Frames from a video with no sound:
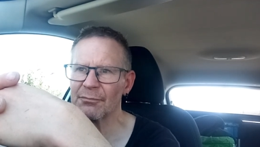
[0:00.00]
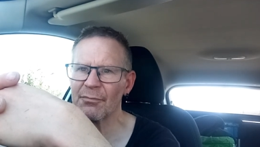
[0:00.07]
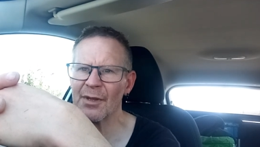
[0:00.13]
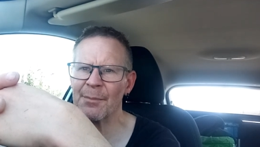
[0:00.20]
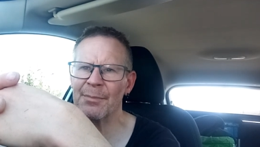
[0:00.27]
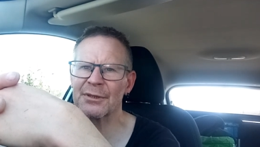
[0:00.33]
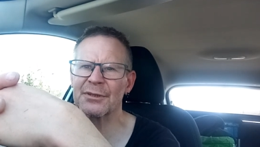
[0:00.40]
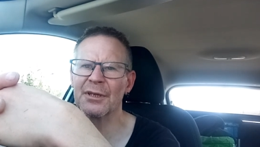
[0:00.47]

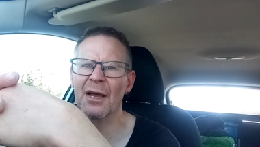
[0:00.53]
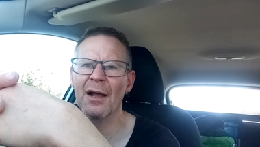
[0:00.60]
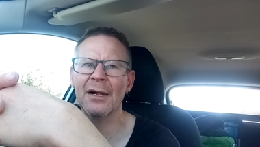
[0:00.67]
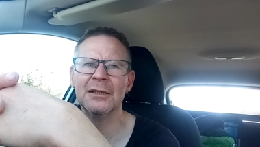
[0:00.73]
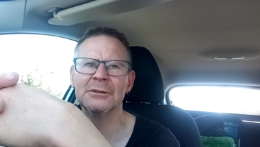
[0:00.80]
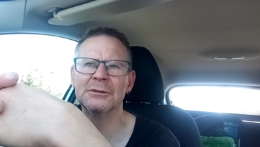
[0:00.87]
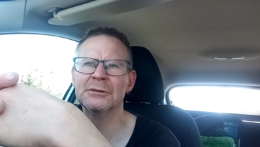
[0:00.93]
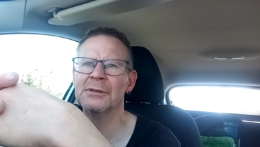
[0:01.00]
But uh,
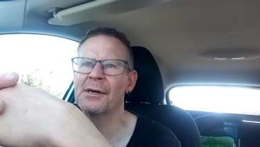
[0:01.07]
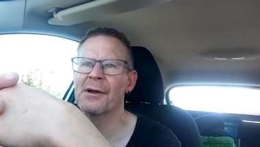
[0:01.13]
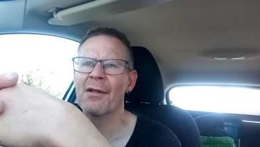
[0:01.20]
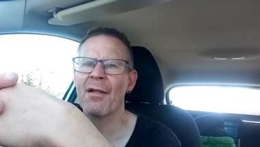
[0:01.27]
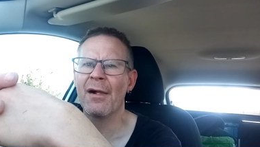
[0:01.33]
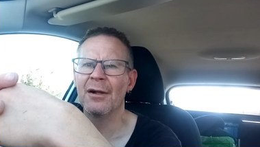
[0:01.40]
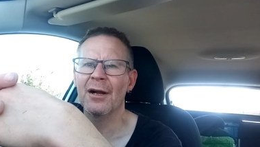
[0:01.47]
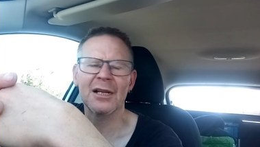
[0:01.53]

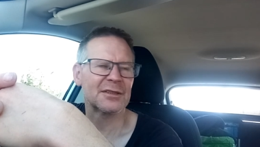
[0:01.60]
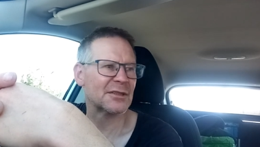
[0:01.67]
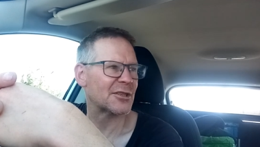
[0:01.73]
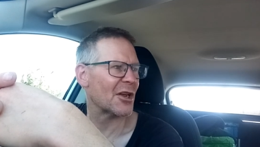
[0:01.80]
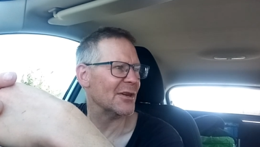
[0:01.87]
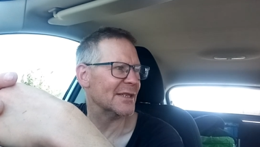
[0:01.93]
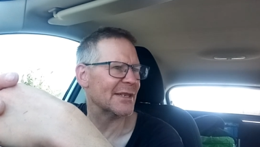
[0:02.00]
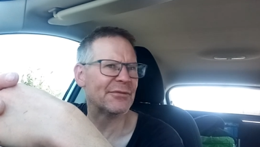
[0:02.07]
oh, it's a
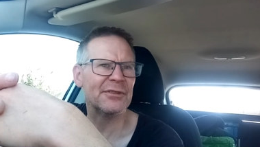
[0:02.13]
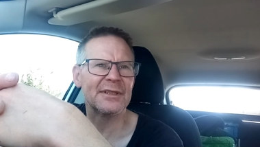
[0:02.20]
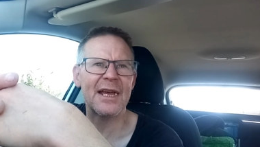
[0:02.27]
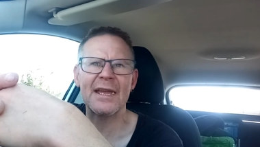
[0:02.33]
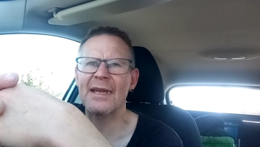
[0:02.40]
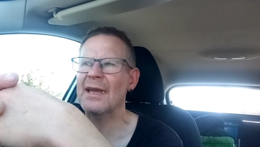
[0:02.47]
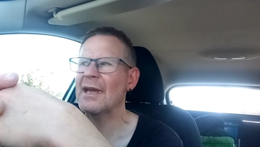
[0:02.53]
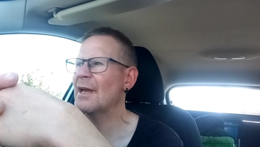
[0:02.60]
totally different day
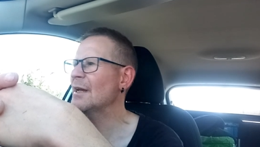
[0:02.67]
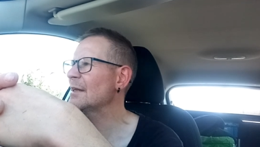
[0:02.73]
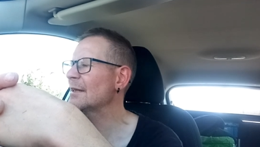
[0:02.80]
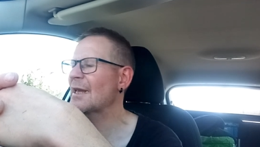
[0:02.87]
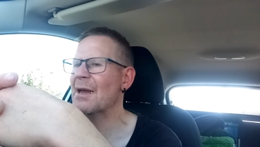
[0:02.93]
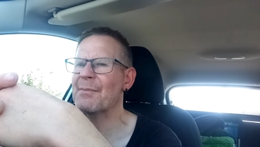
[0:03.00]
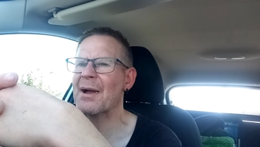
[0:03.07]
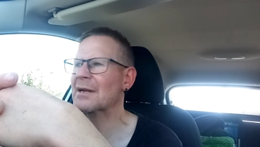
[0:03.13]
here. You
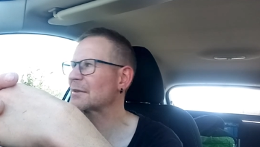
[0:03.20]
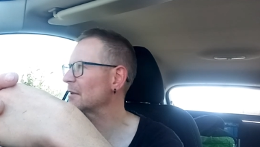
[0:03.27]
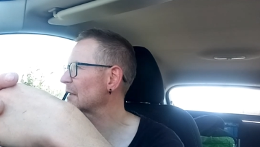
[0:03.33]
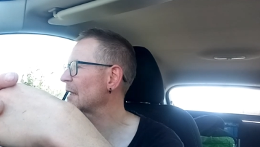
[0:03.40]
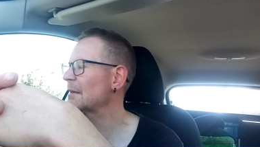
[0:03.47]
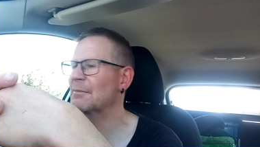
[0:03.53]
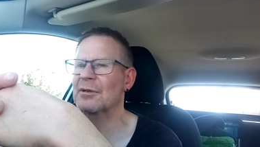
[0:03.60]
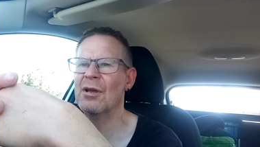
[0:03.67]
get back to the
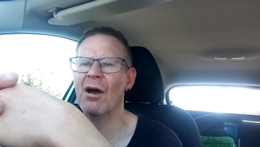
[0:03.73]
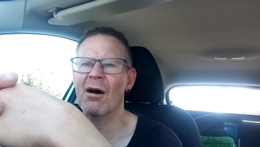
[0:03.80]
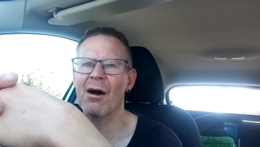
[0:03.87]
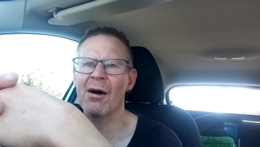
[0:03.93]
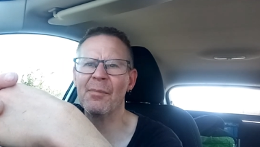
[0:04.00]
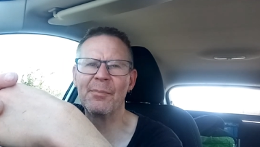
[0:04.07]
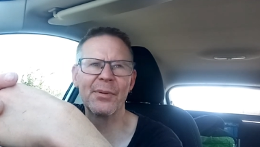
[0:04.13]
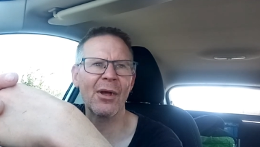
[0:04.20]

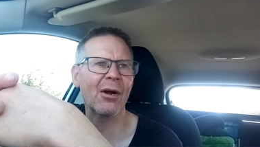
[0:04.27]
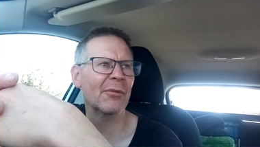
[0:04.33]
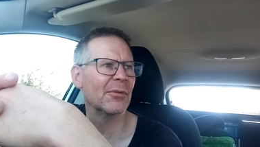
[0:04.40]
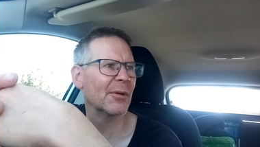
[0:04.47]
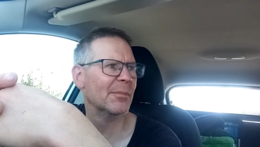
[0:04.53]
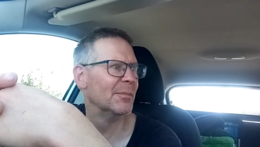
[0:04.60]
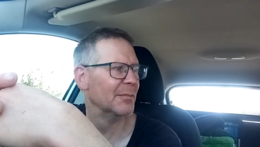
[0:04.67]
car behind the